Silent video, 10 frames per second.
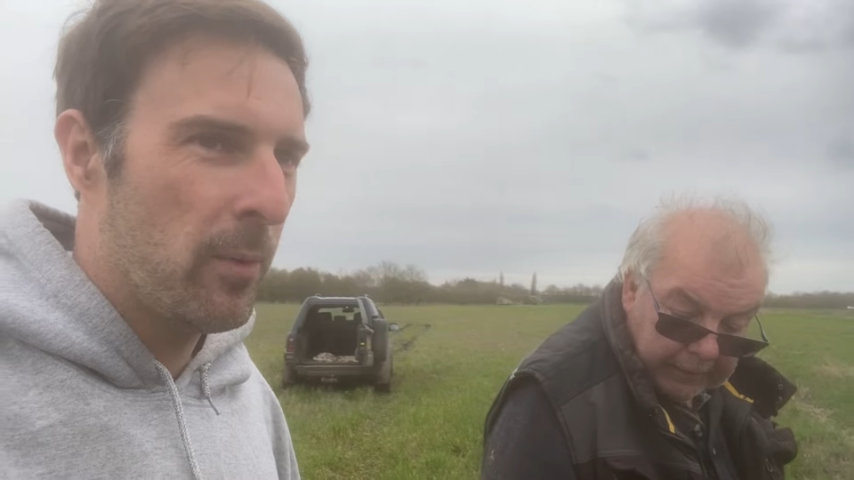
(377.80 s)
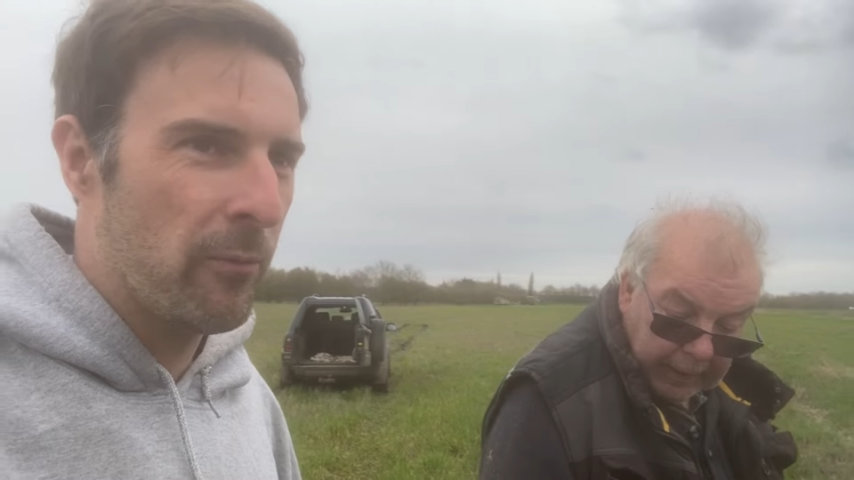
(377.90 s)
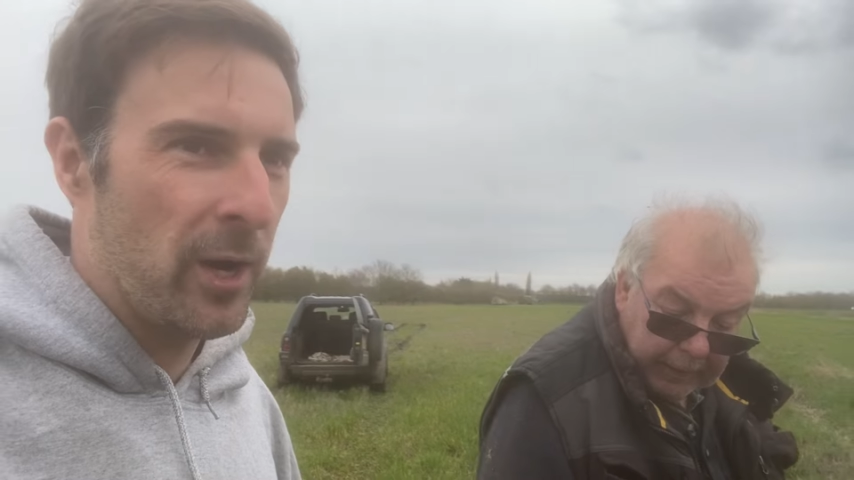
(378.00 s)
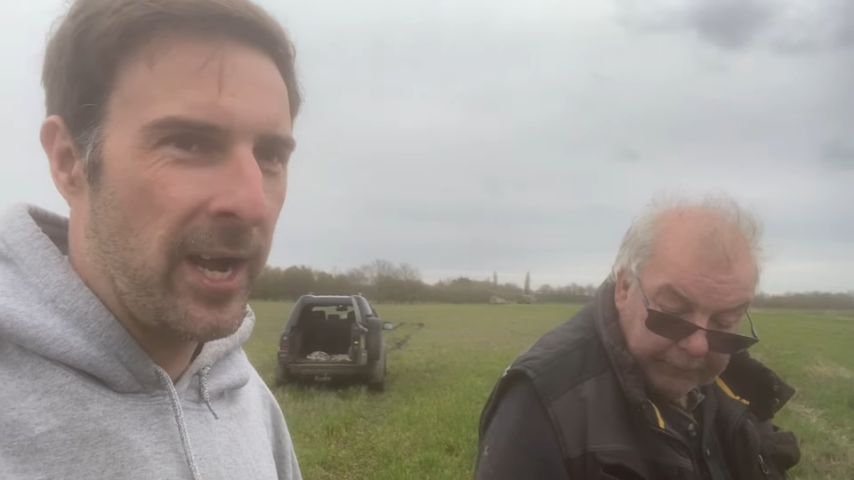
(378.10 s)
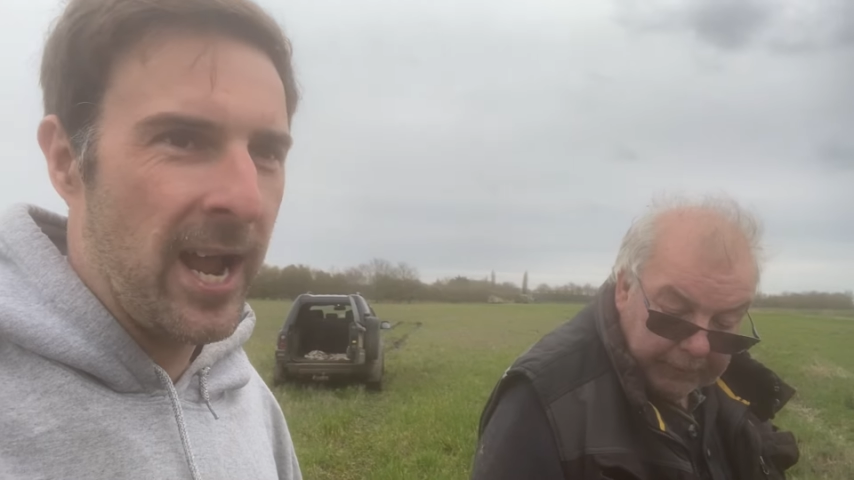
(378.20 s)

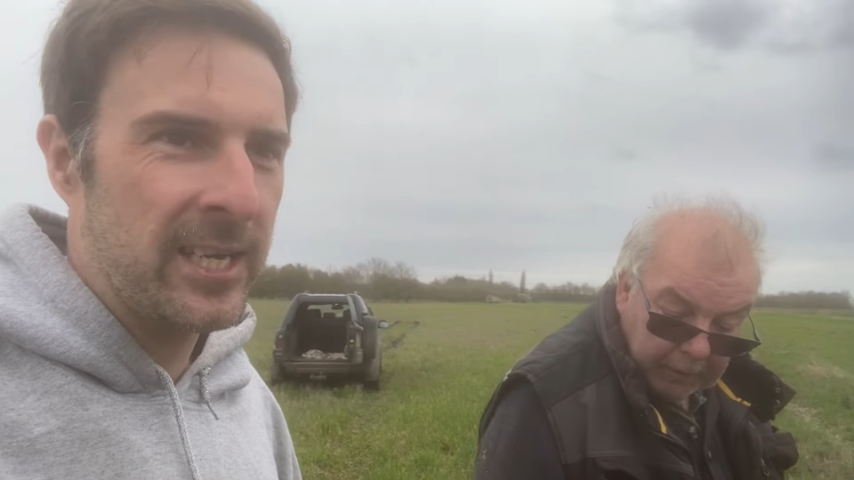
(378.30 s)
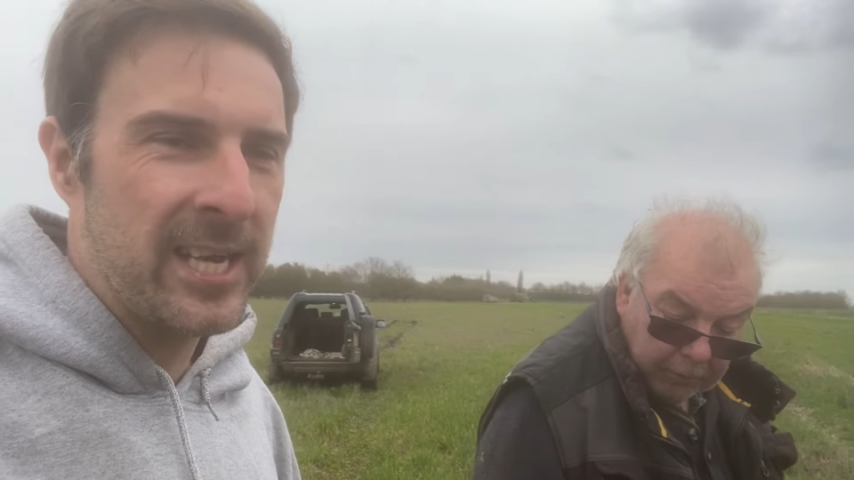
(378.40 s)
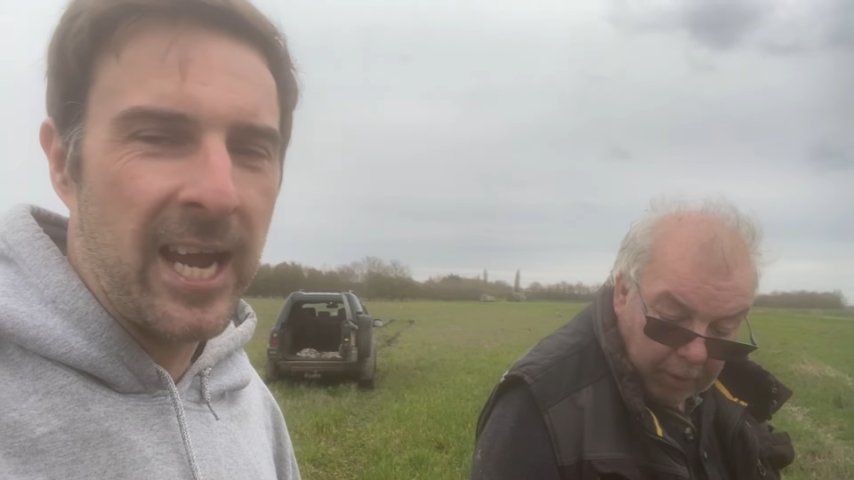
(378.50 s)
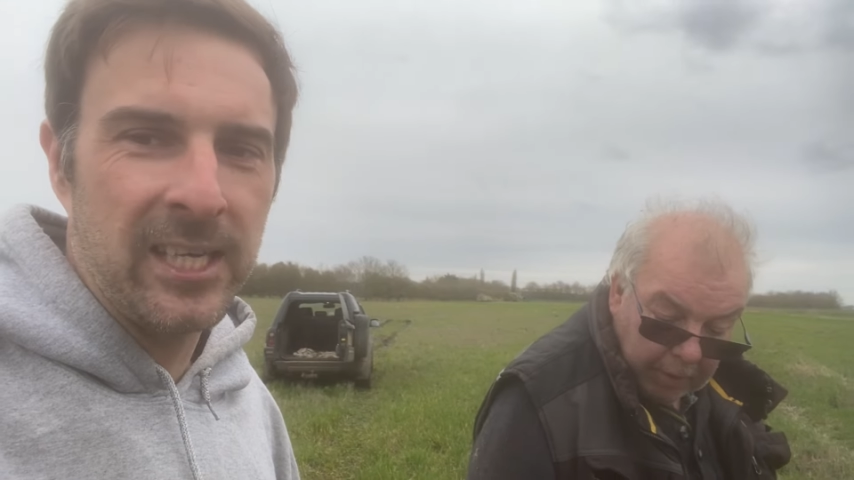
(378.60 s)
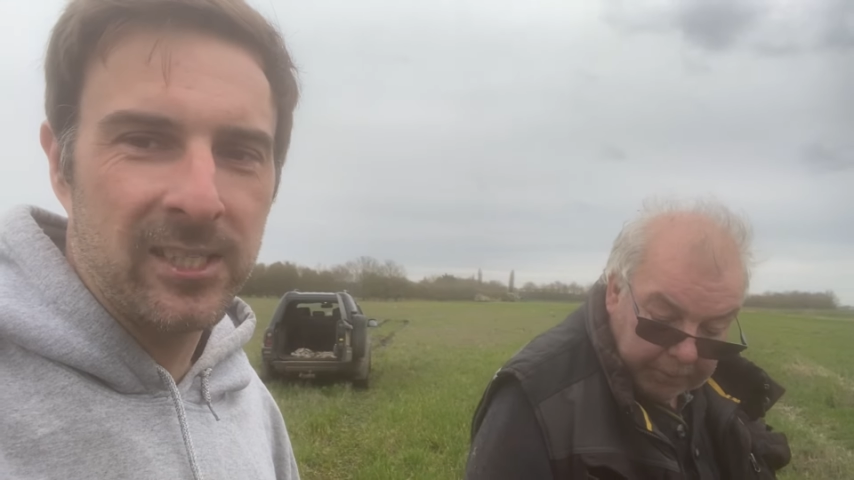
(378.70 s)
running out of
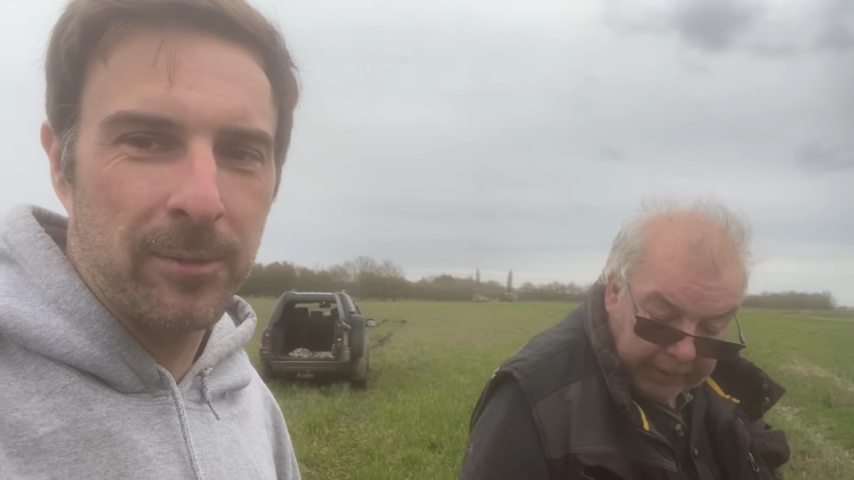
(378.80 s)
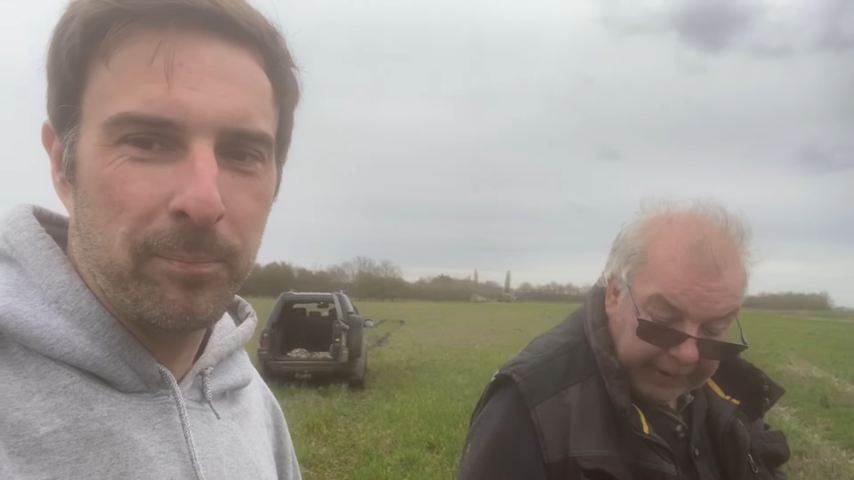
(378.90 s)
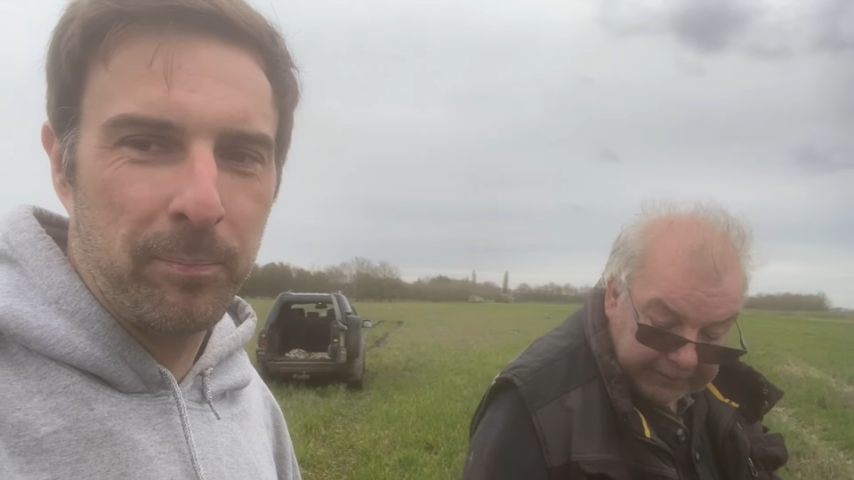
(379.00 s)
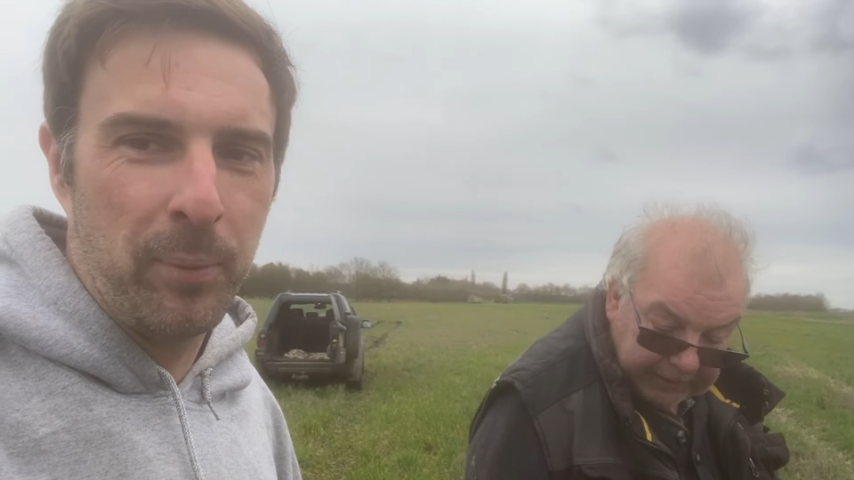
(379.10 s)
days to